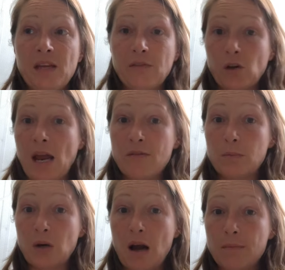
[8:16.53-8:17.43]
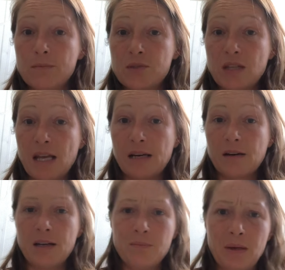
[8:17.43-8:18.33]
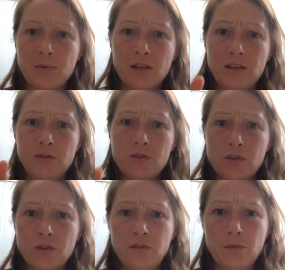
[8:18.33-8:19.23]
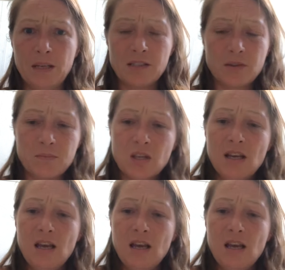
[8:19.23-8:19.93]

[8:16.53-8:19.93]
if they're having problems in that area and people didn't use their euphemisms,